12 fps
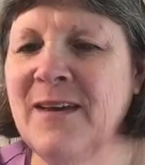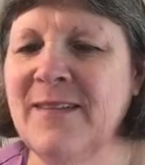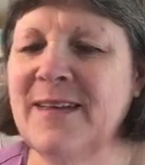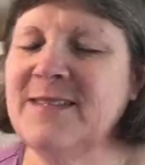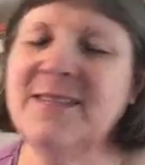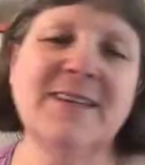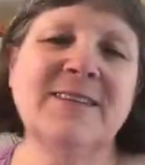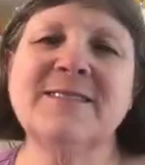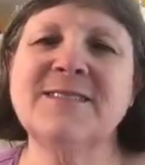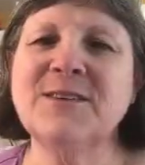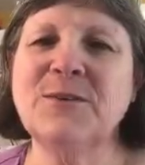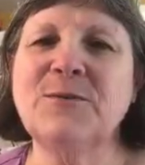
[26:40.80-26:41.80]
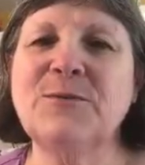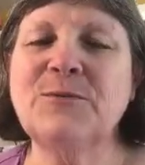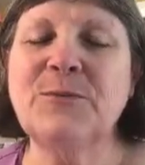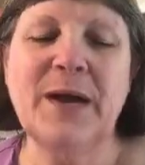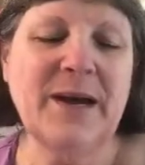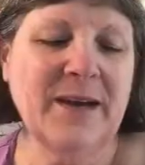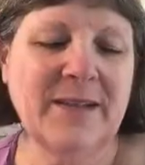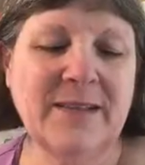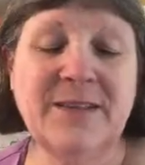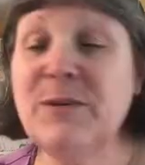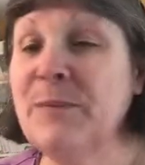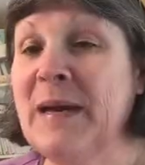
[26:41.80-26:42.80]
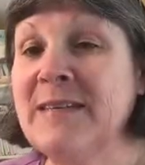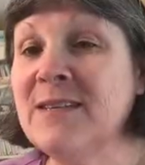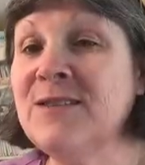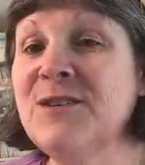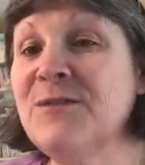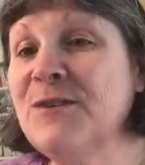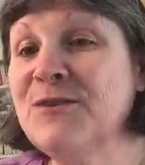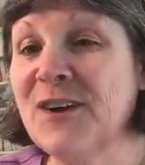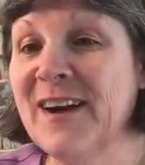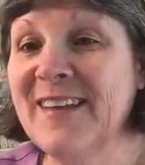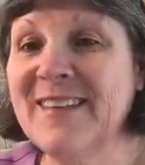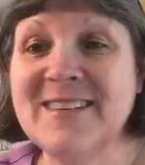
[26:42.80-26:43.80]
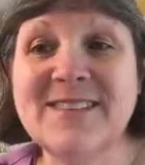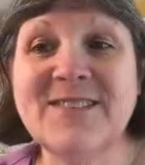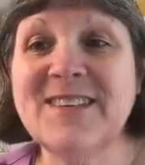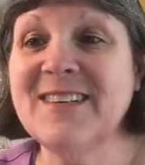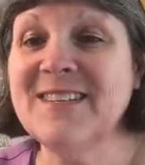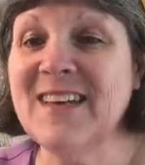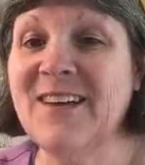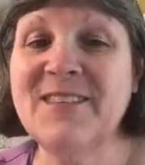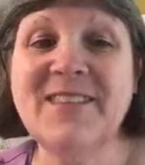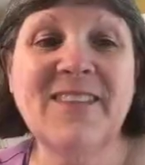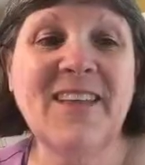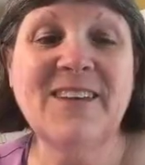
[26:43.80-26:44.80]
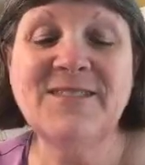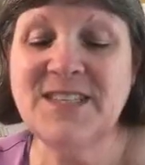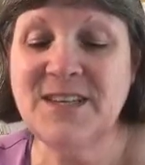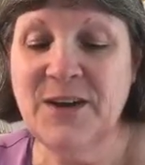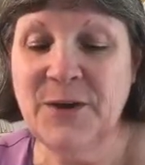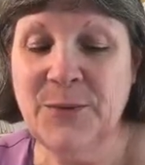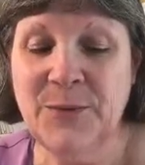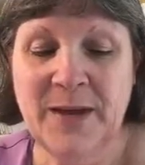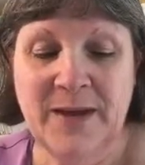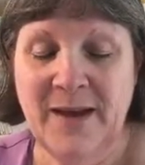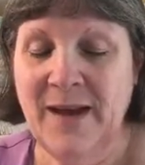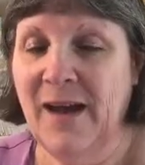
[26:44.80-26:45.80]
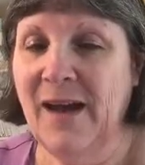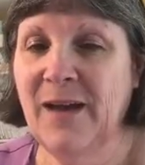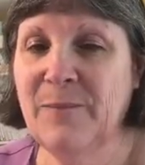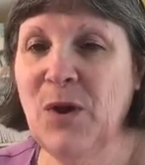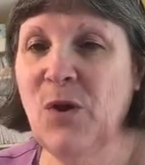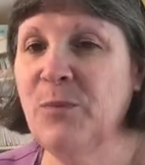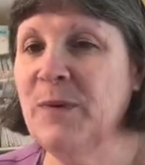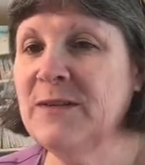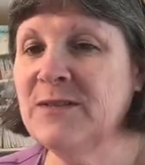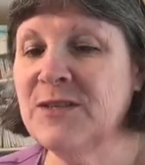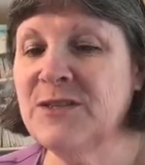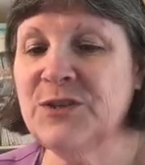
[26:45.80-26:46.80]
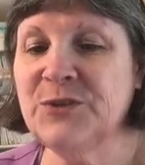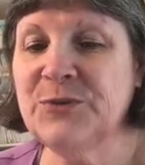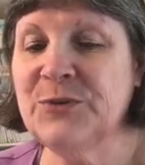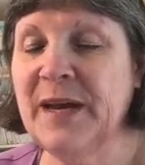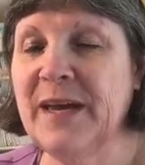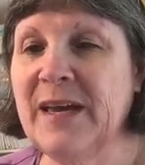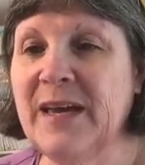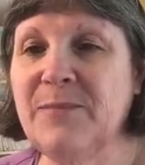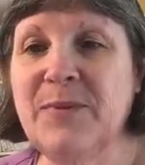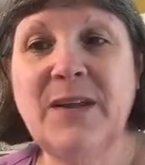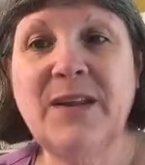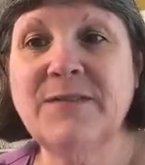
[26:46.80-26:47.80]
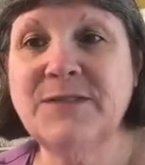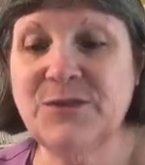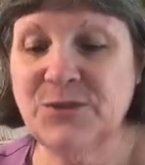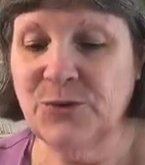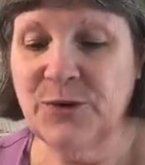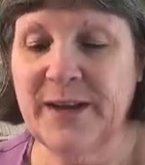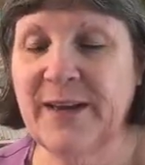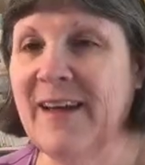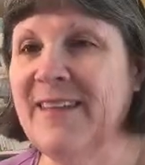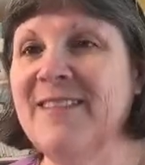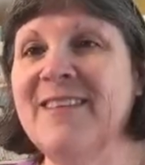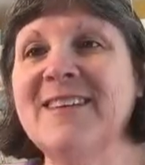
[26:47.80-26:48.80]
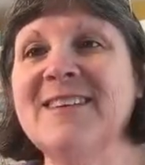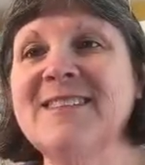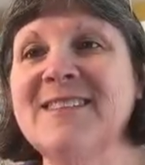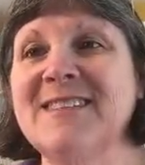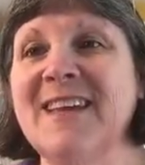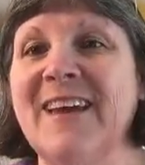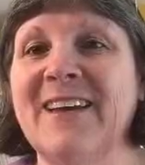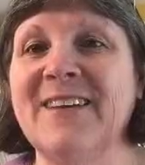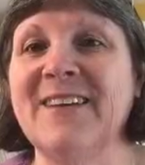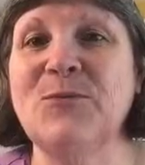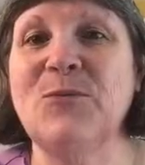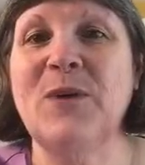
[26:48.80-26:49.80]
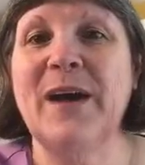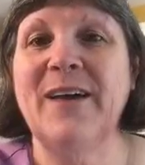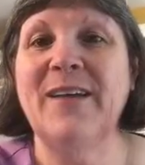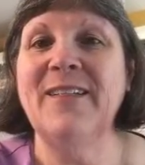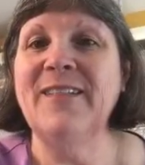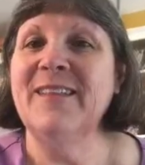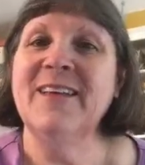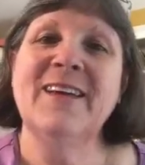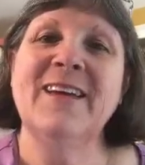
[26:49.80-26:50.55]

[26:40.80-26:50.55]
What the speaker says: That's it. So leave me a message if you try this, because I would love to know. I'm hoping to do a PDF tutorial on this as well.